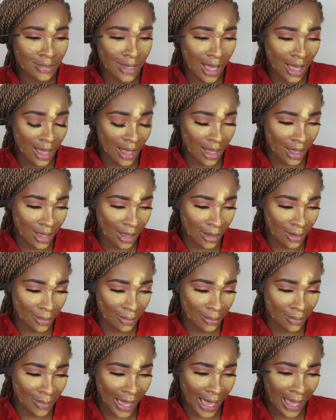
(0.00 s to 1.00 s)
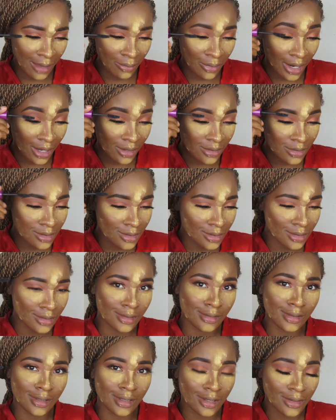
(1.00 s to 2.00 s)
my eyebrows.
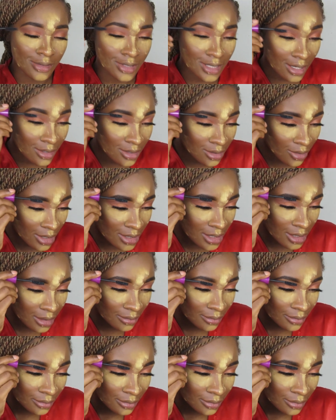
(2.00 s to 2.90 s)
I know it sounds crazy.